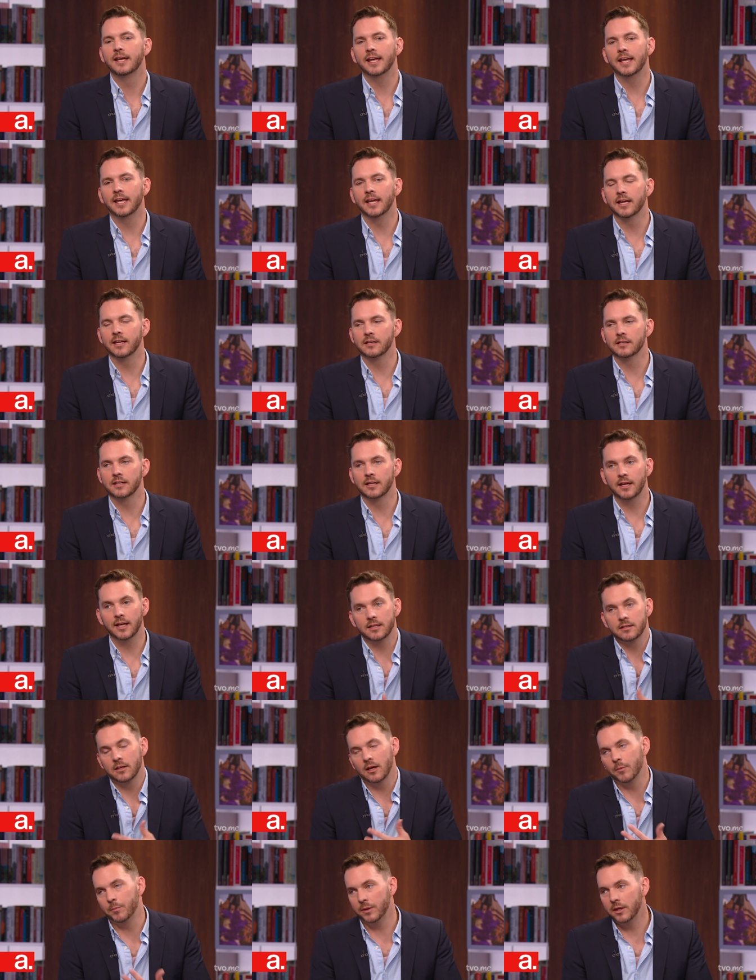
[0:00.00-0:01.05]
And it
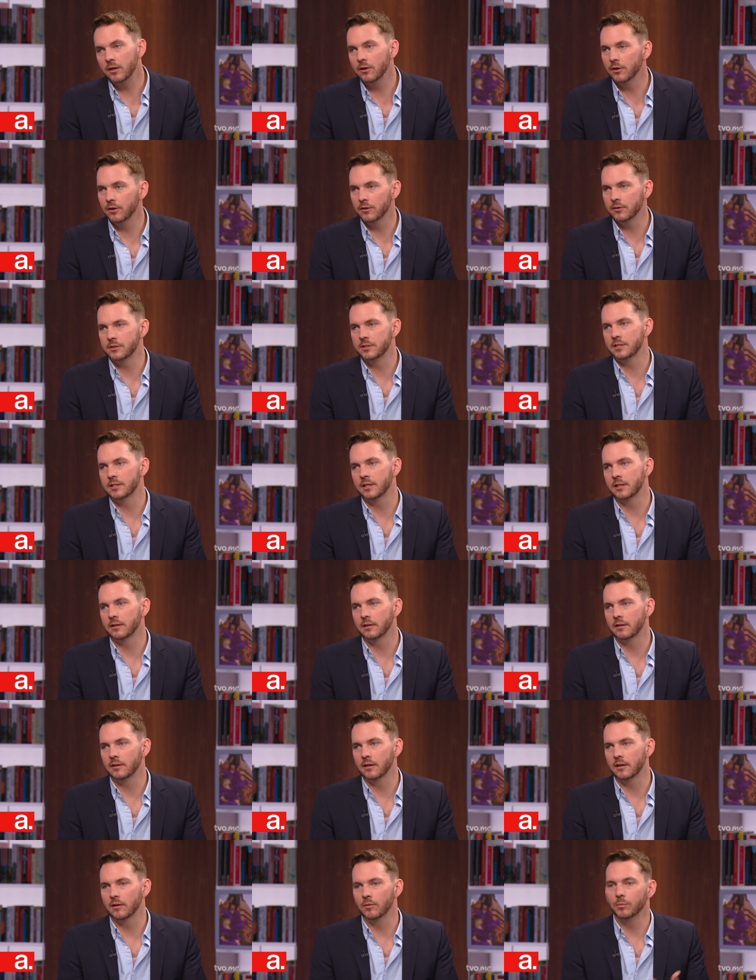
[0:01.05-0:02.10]
appears that
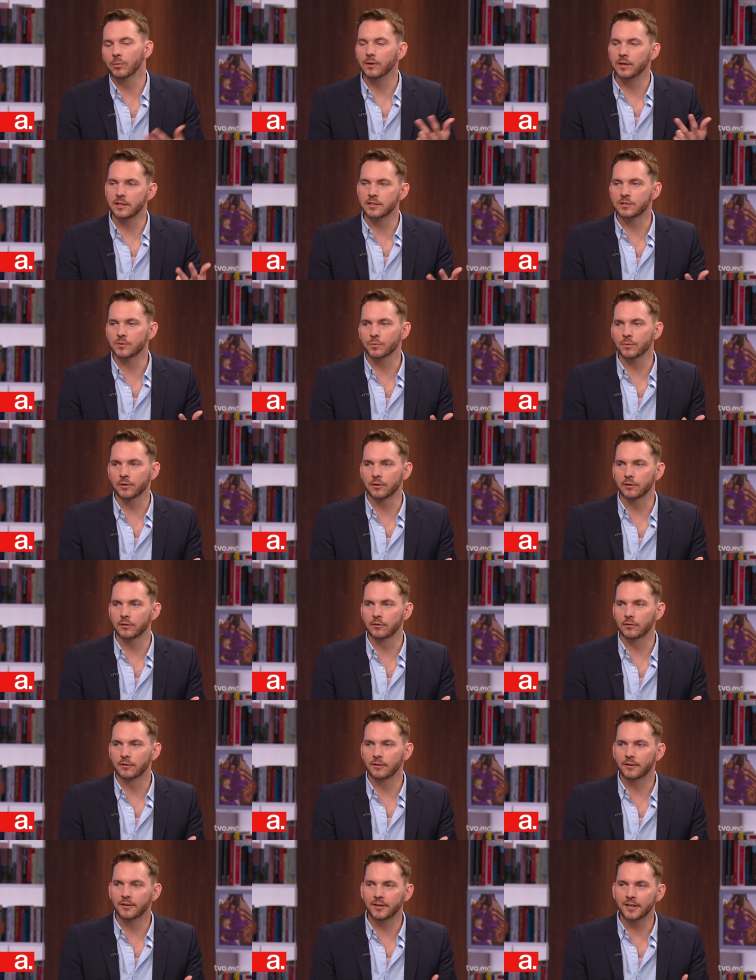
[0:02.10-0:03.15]
the police weren't
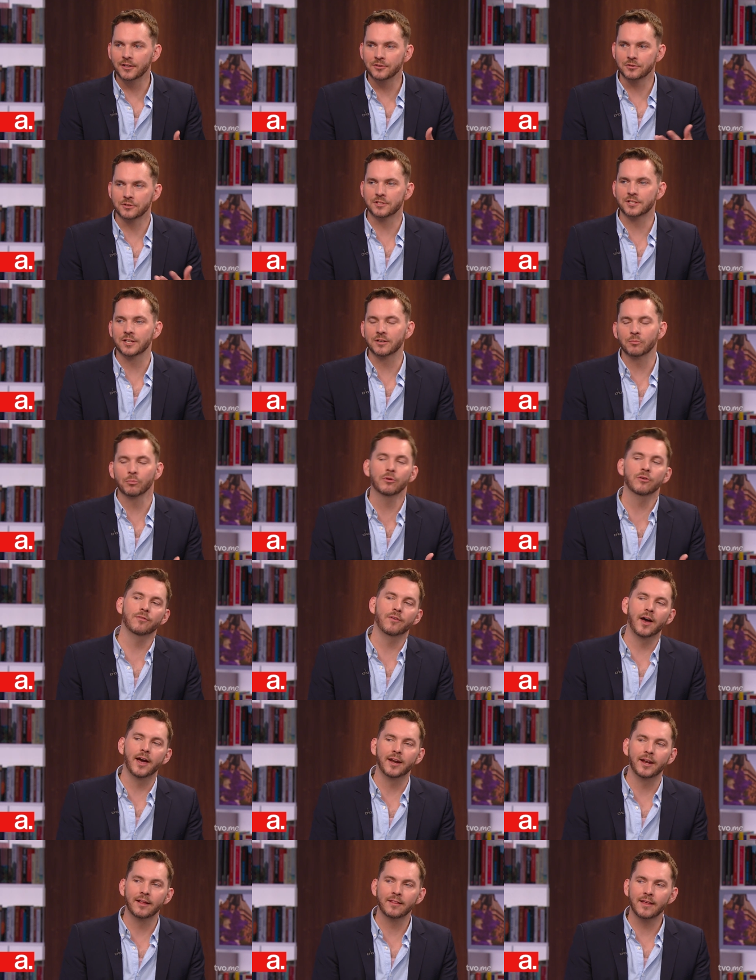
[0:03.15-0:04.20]
interested in
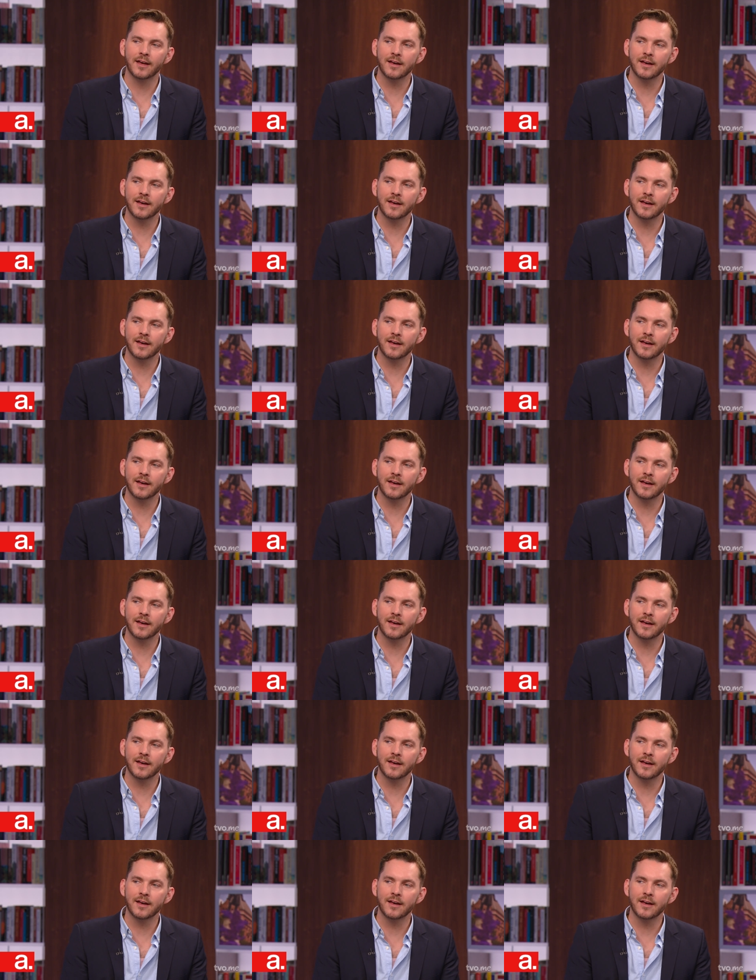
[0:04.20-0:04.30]
providing